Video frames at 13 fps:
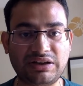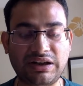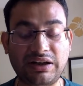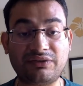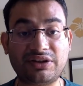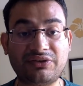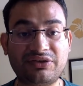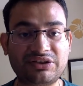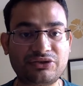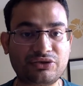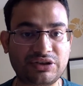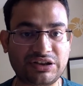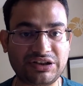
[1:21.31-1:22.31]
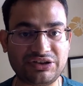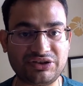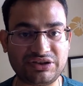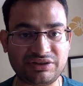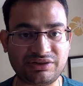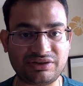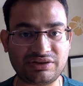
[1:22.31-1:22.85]
have different
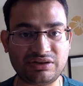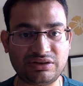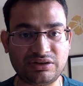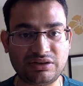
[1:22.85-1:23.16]
strategies.